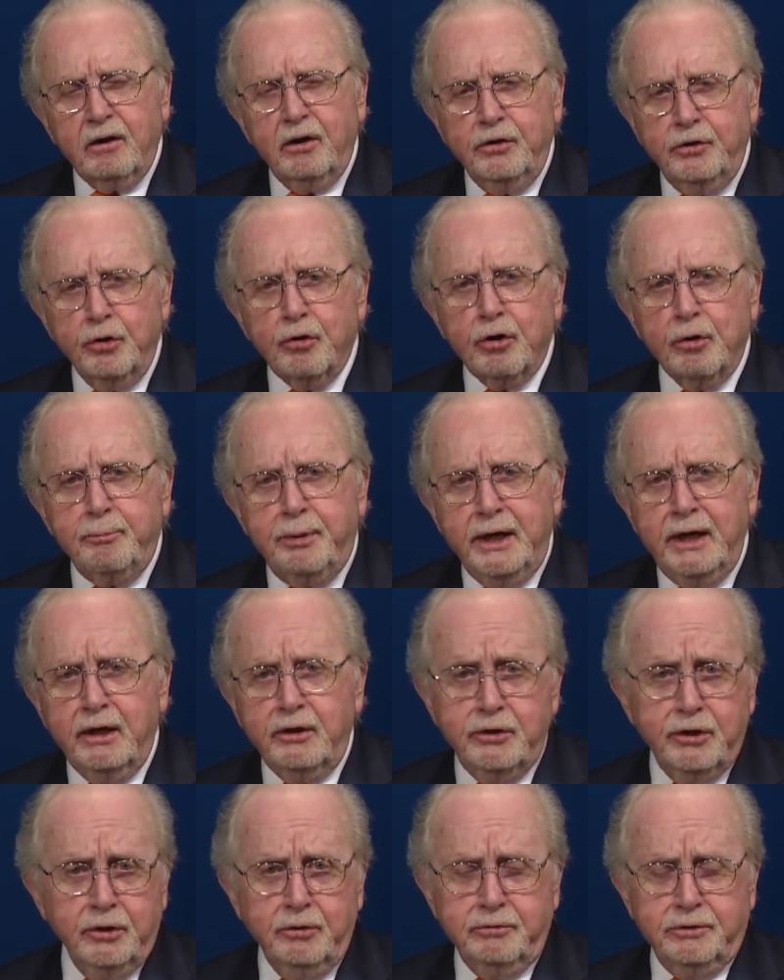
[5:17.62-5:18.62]

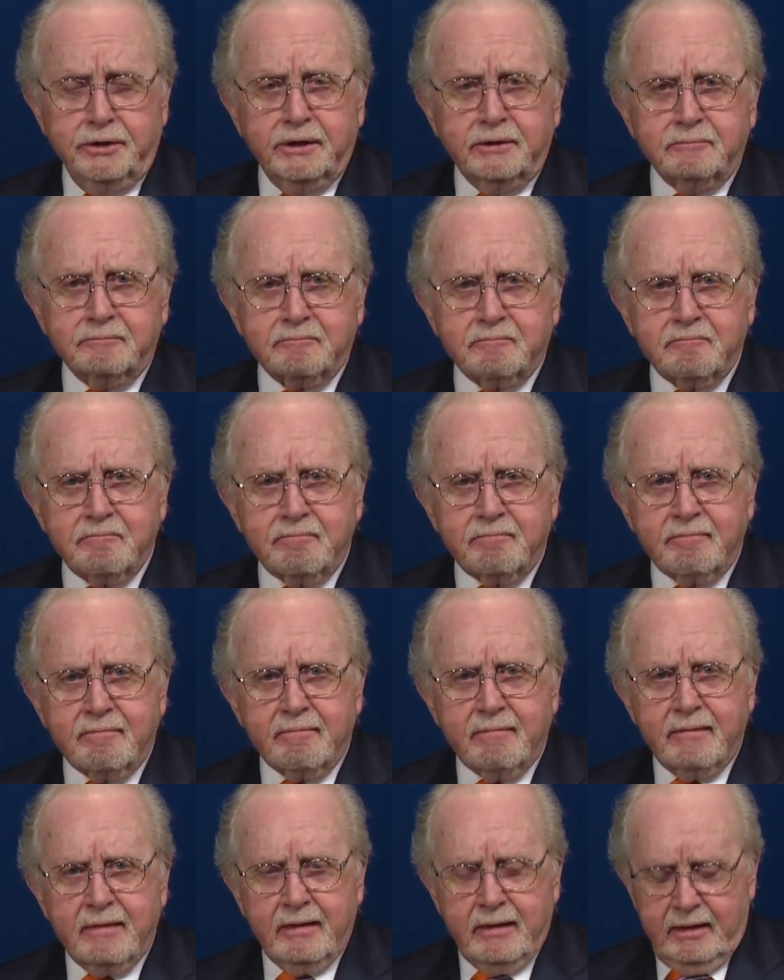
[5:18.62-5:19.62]
European Union.
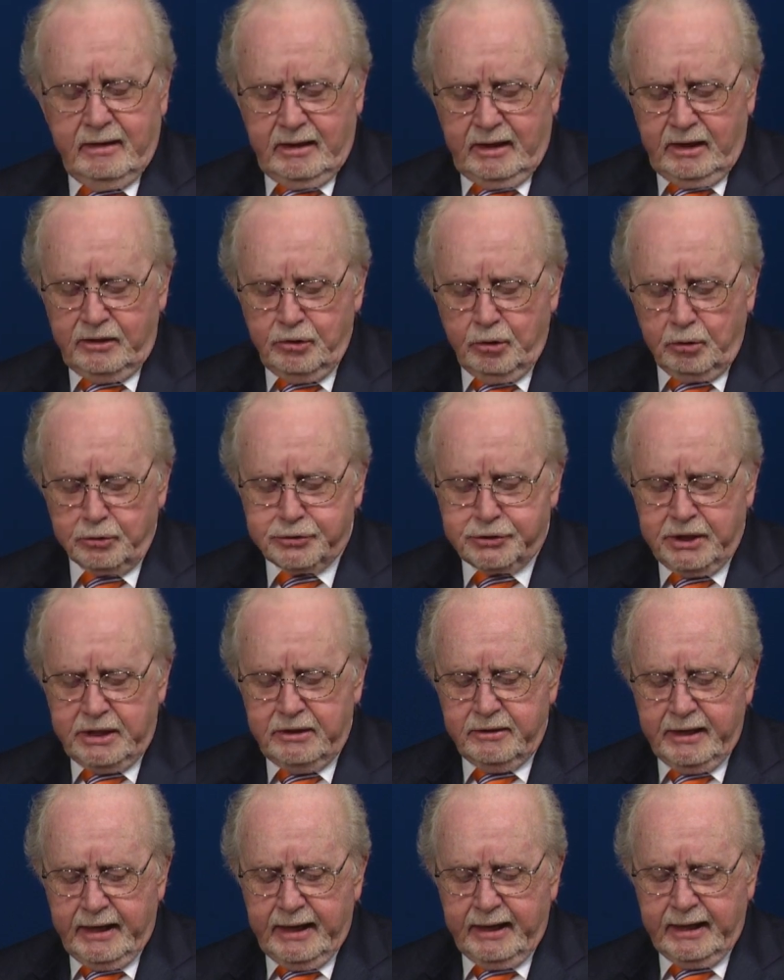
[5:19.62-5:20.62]
And you'll
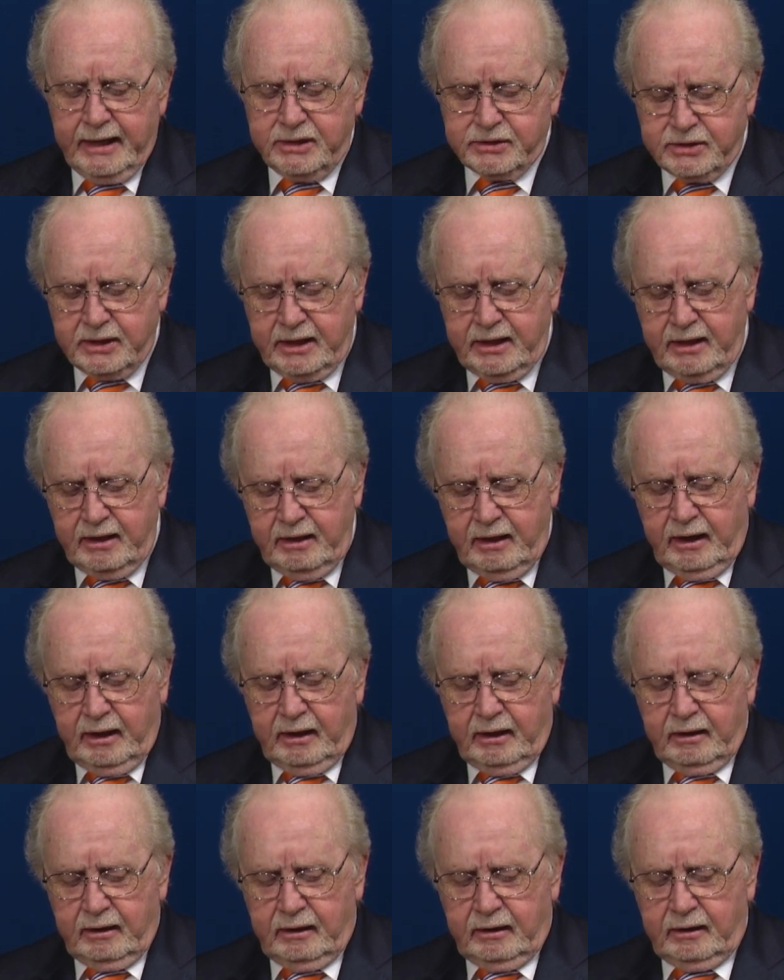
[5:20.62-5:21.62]
see that as they
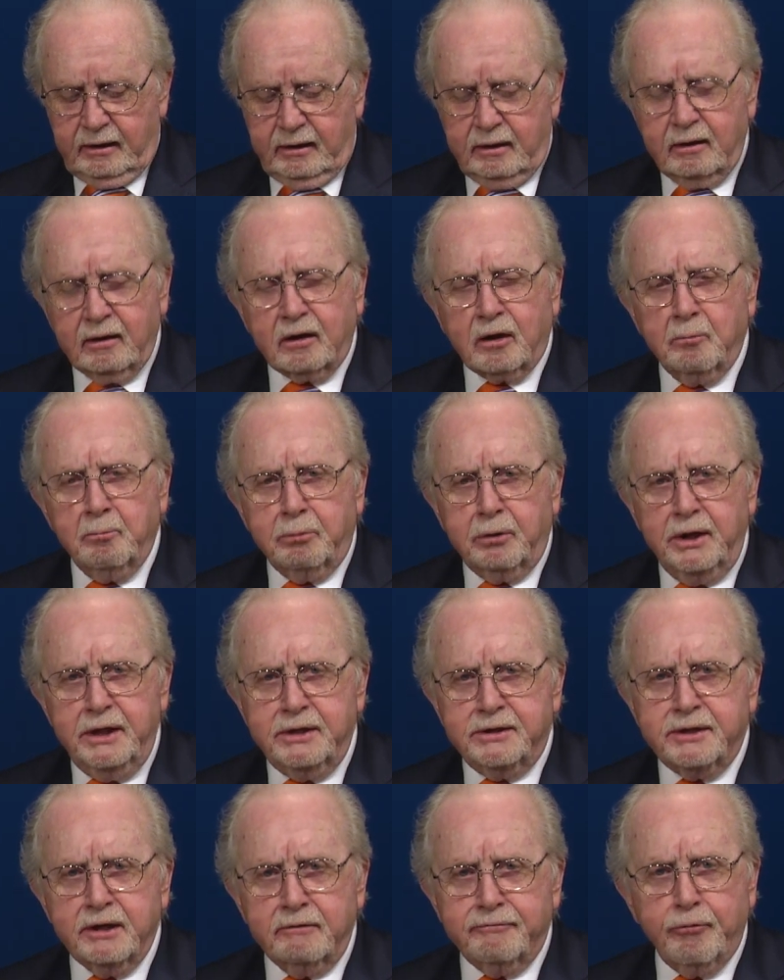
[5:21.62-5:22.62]

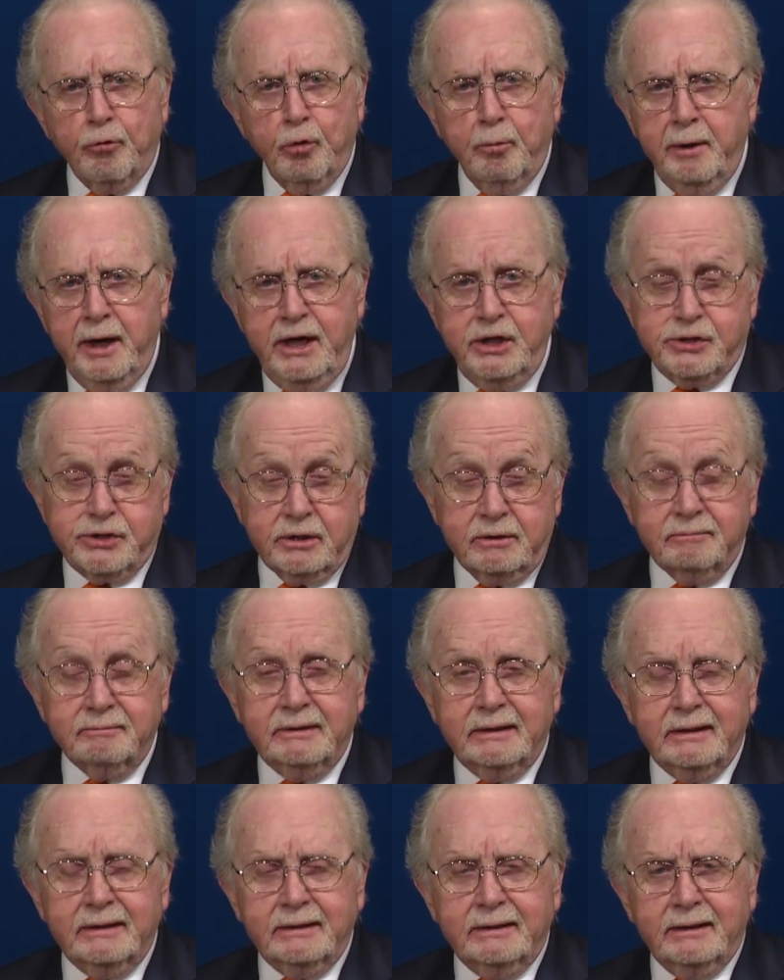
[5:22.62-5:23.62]
complete their formation.
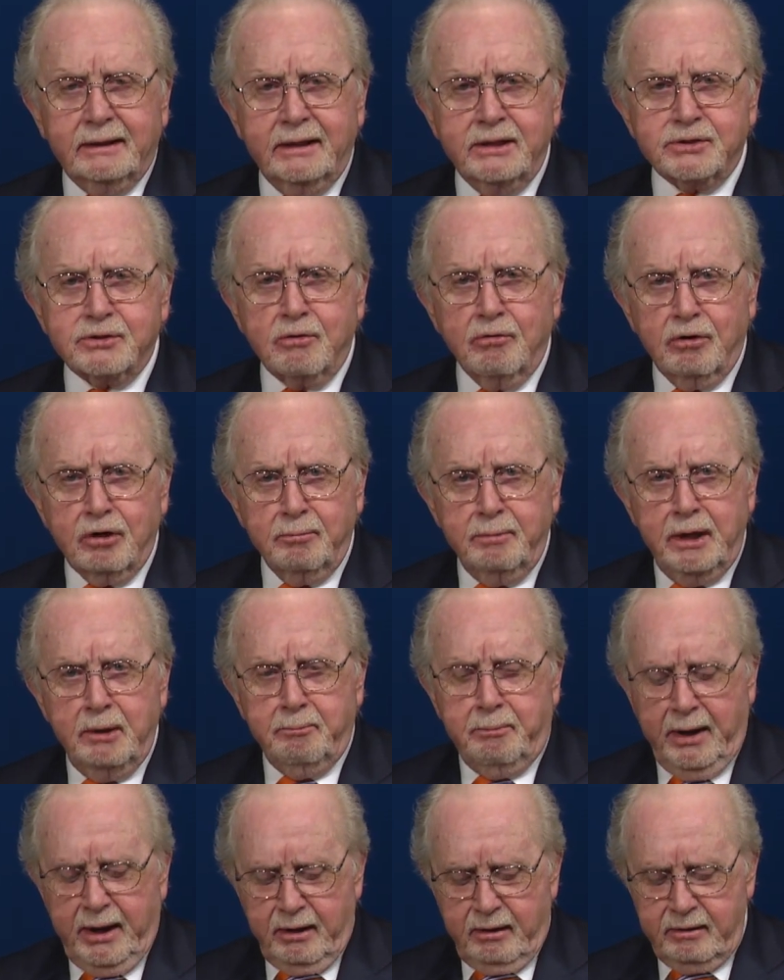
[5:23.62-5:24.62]
It's going to be
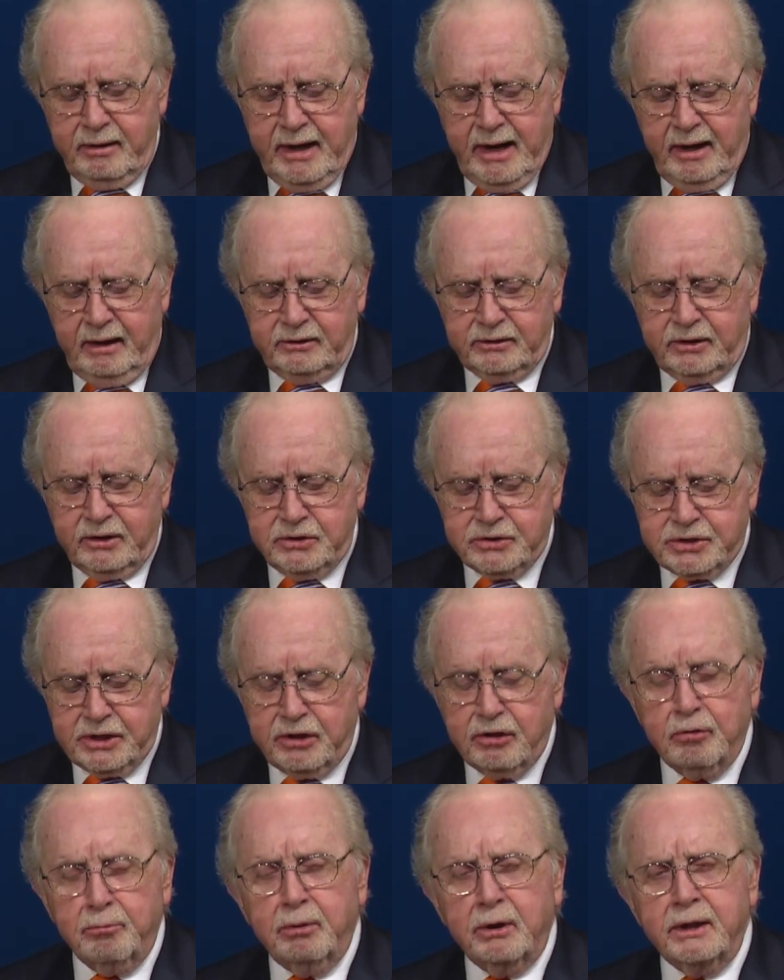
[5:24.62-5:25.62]
pared down
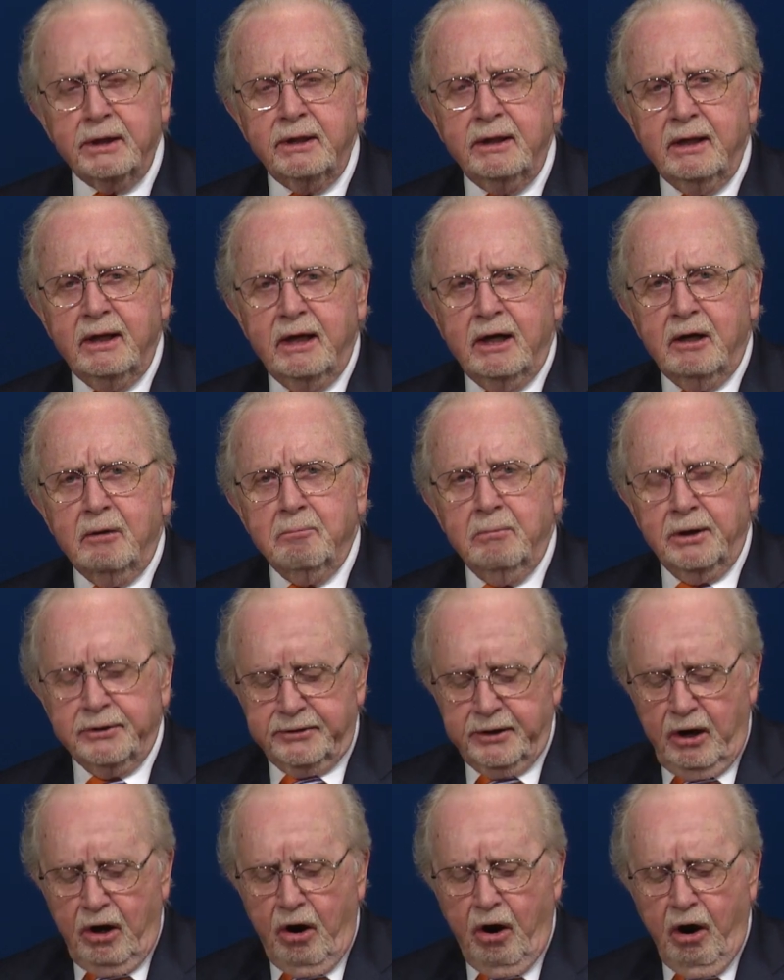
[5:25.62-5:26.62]
considerably, but
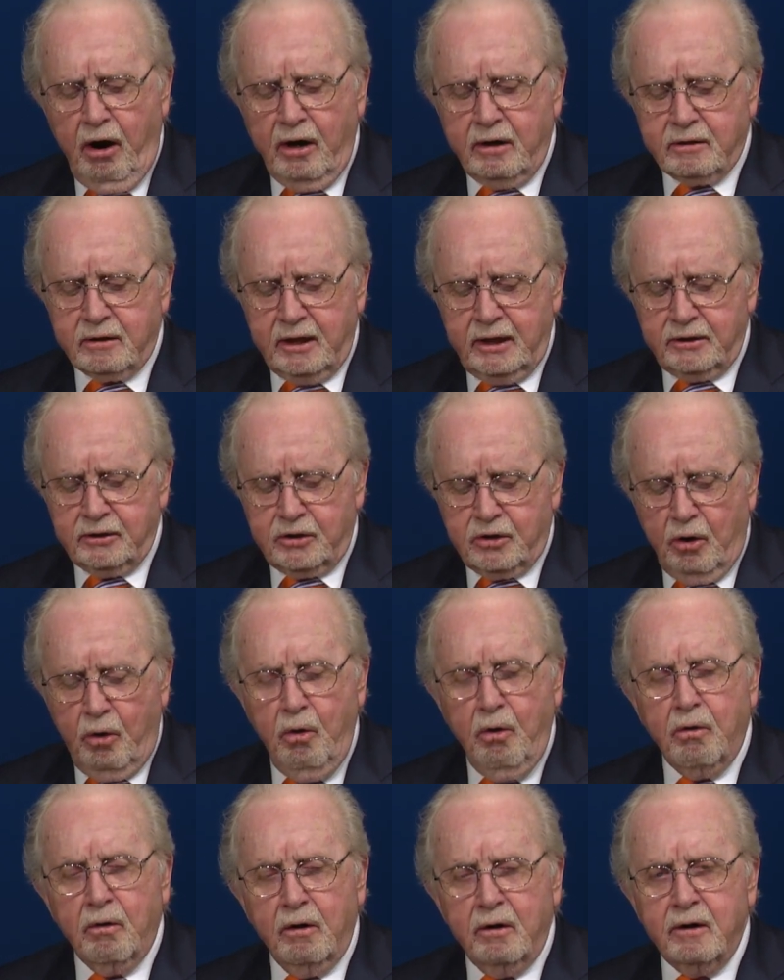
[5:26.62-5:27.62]
the heart and
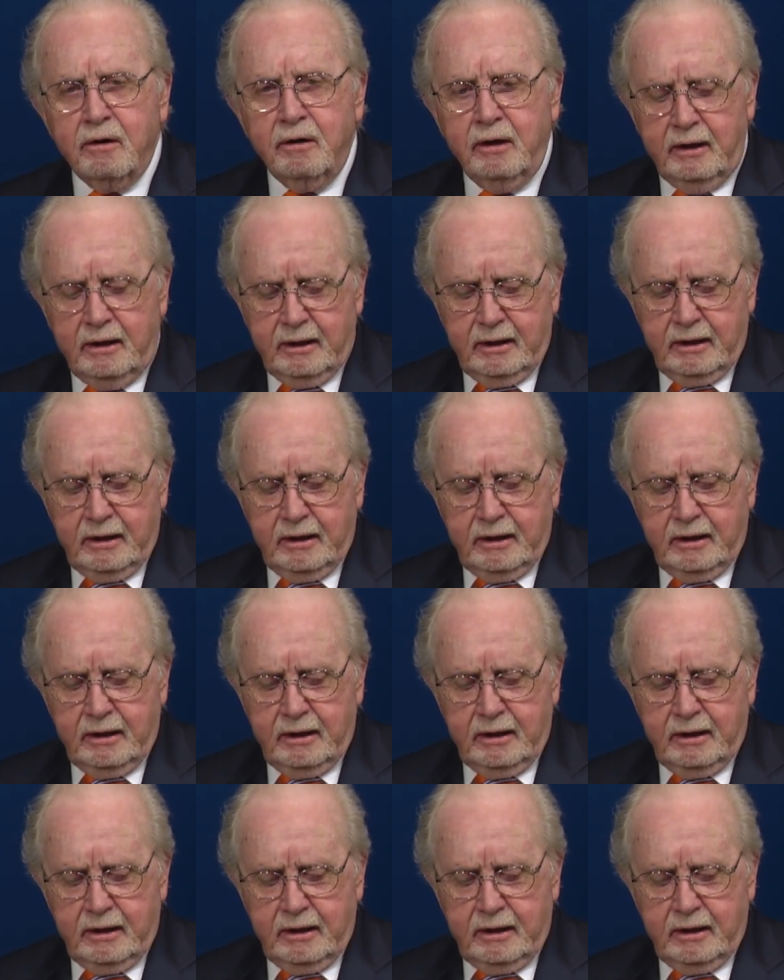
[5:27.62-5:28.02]
core